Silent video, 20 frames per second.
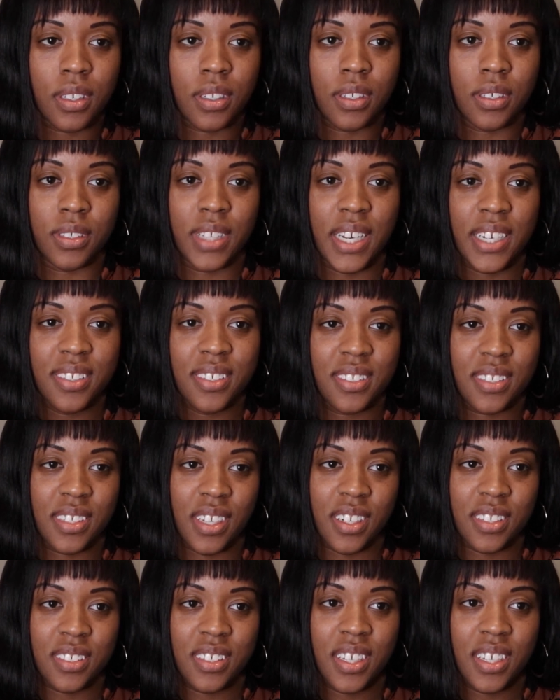Oh, that
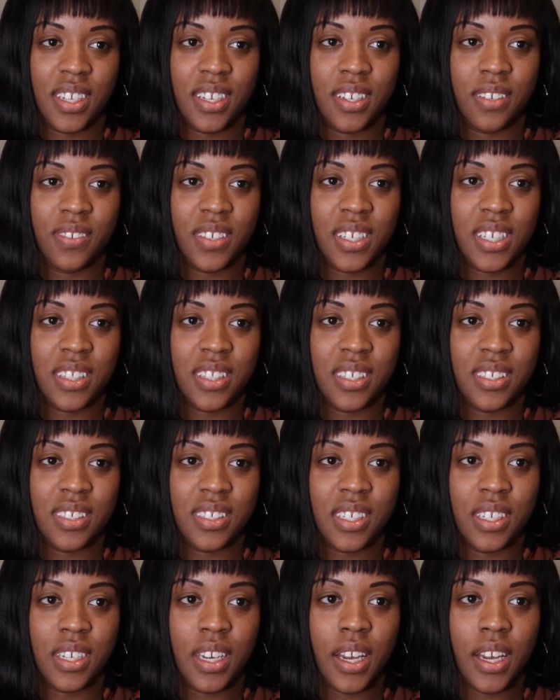sucks. They didn't even get to
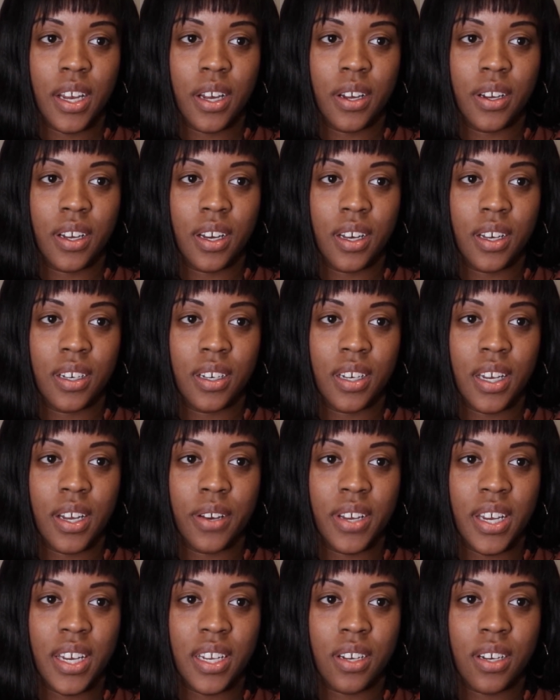see
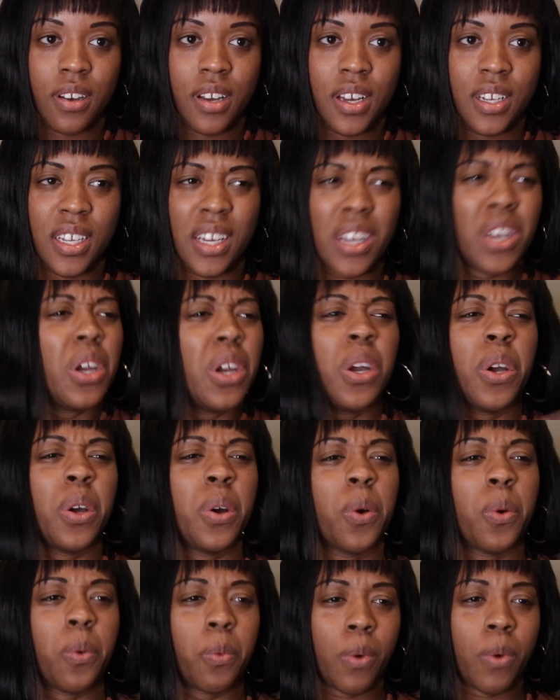Ariana Grande.
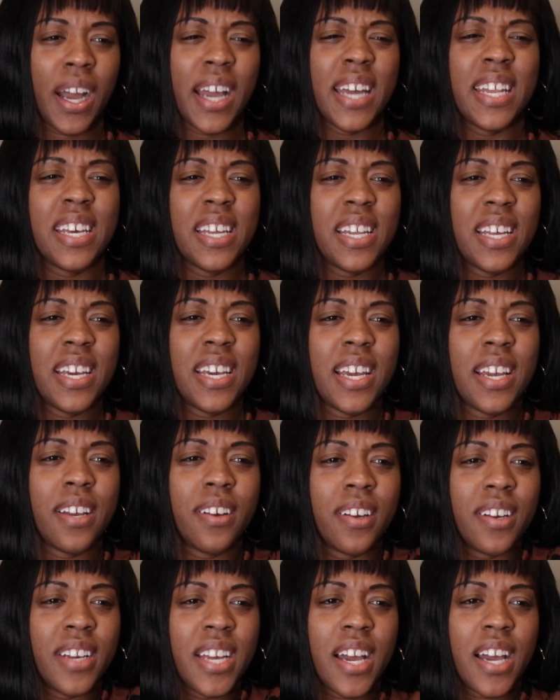Why didn't
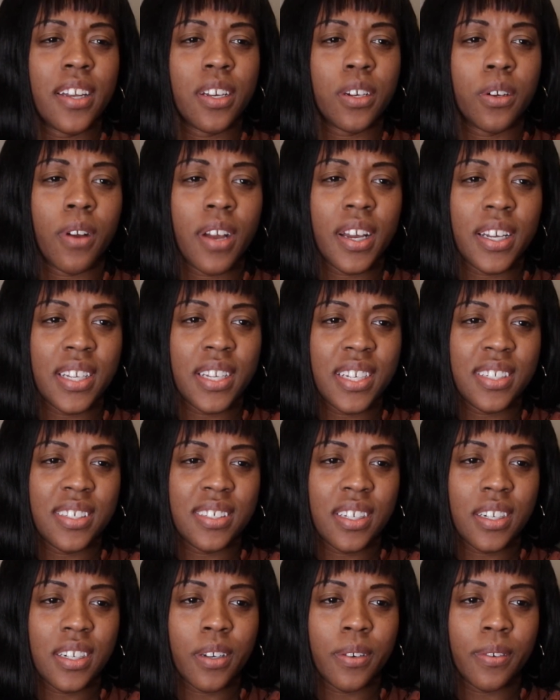Ariana Grande
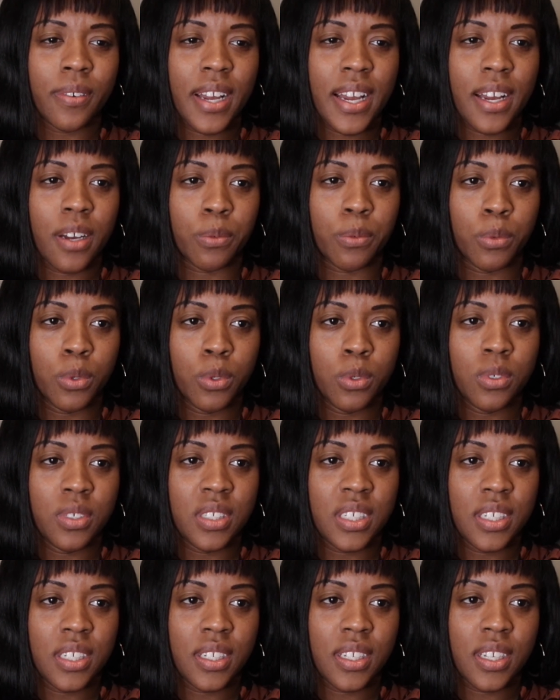stick around?
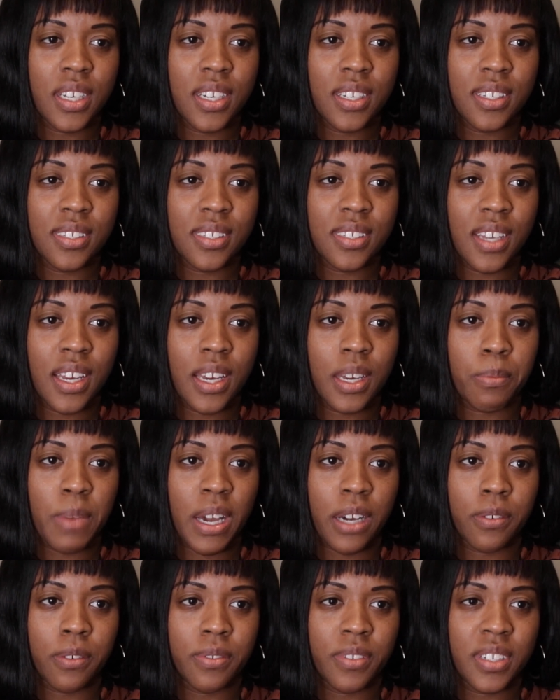Rue's in his same
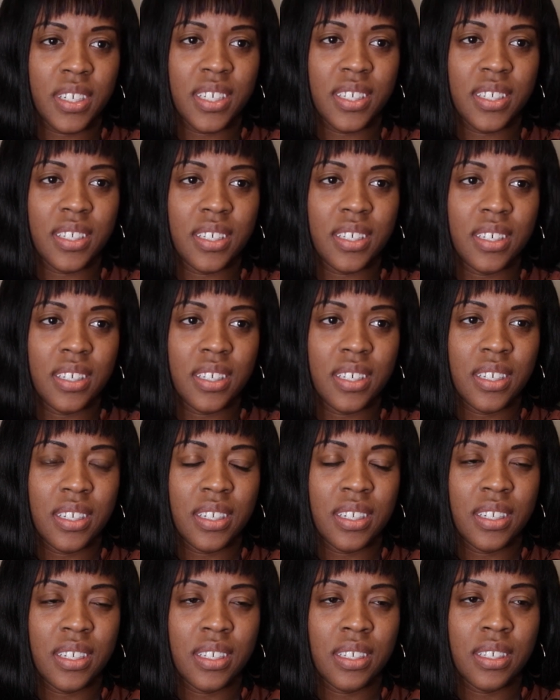outfit.
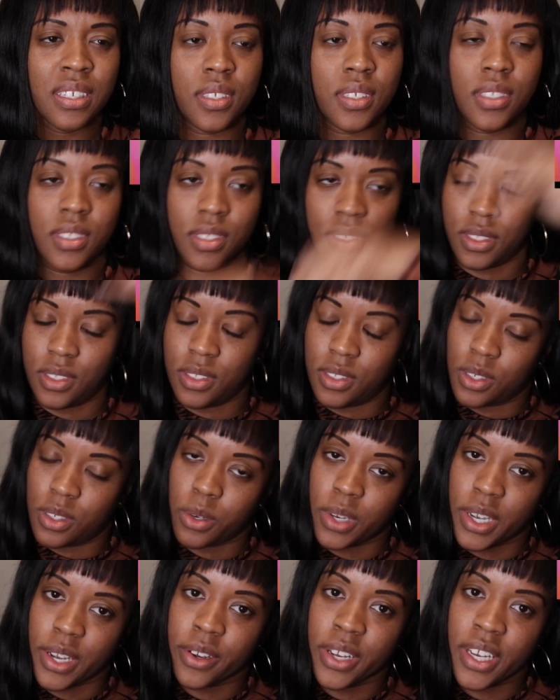
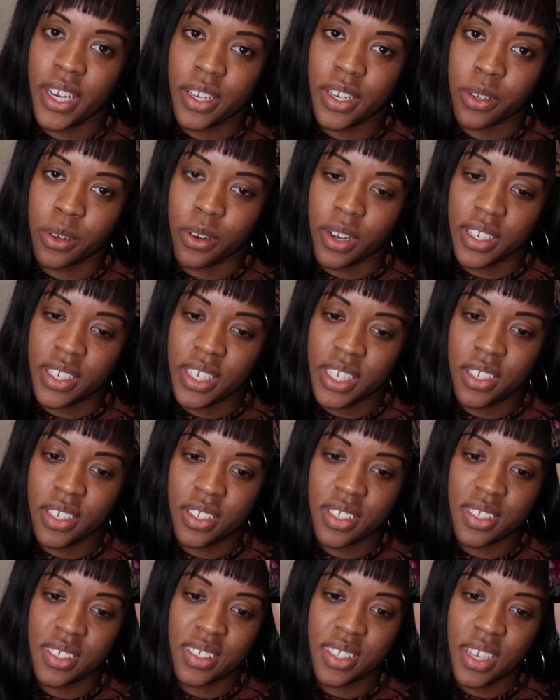So Ariana Grande
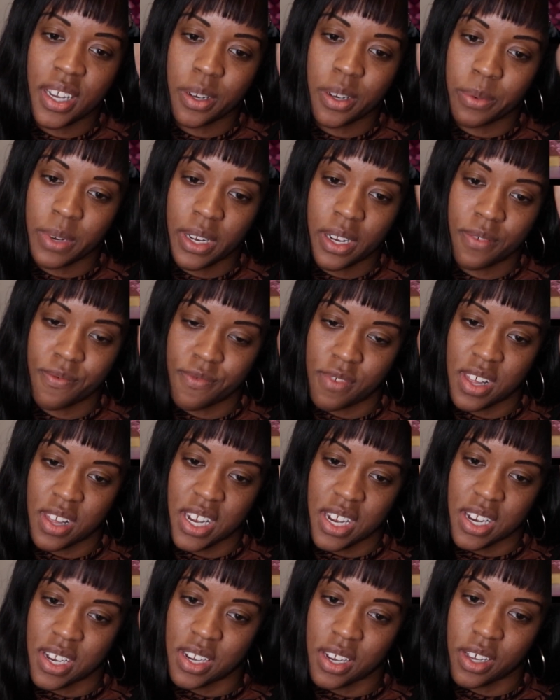couldn't stay around for
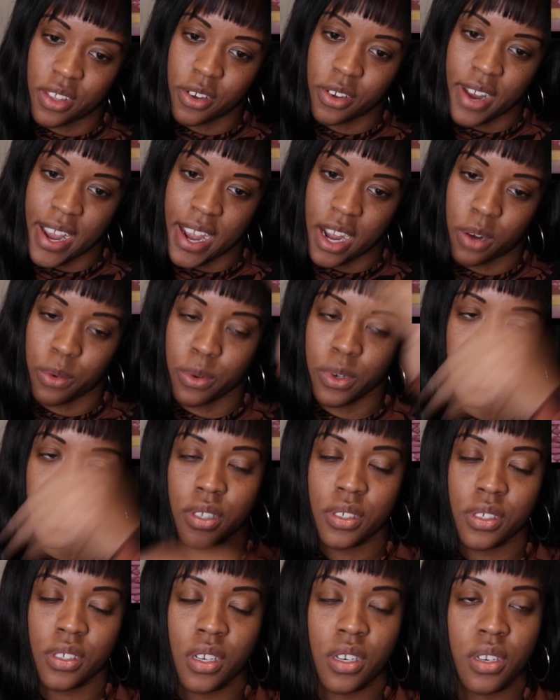like another hour
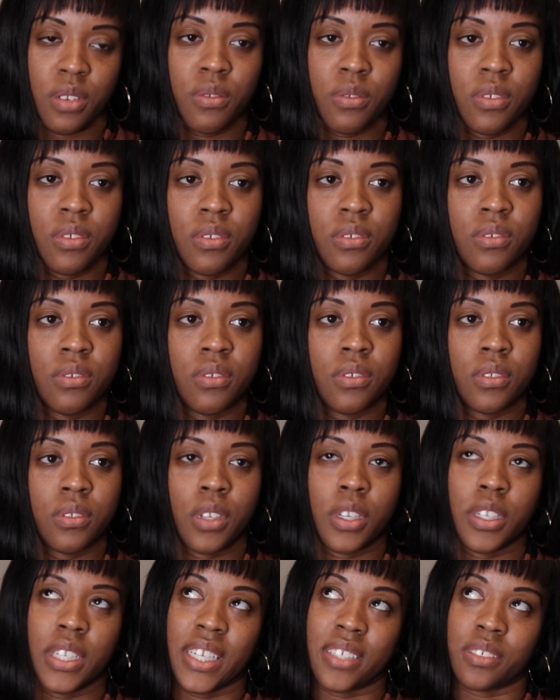or so?
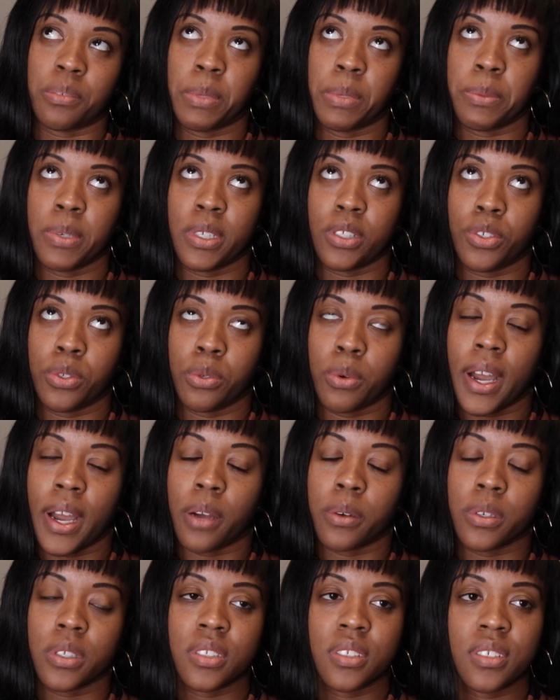I guess maybe 2
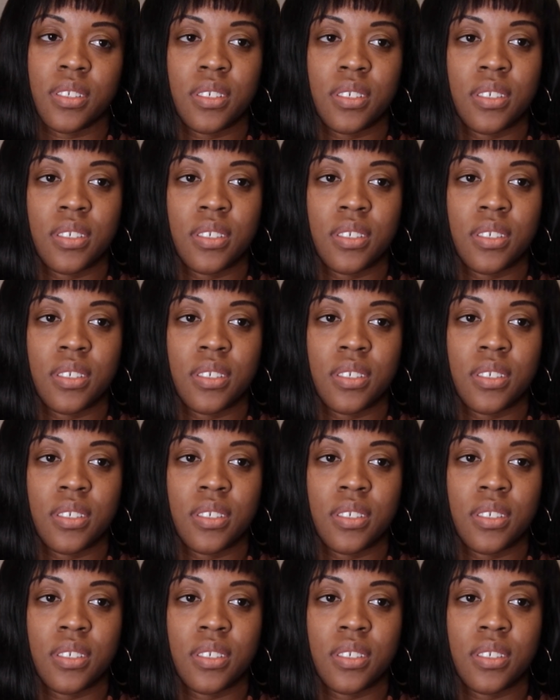hours.